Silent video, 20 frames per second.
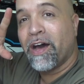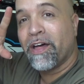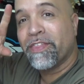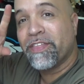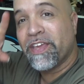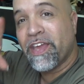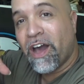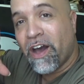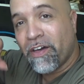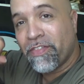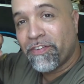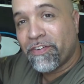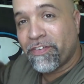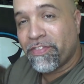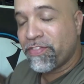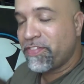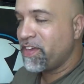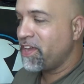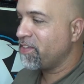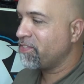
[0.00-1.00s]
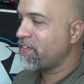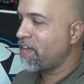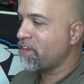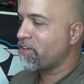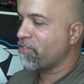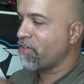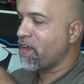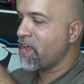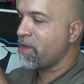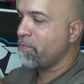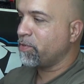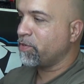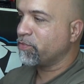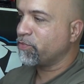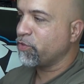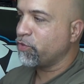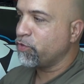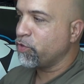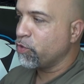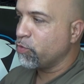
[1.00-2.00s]
The other thing that you're able
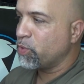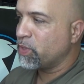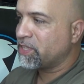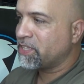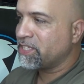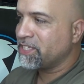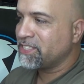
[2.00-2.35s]
to do with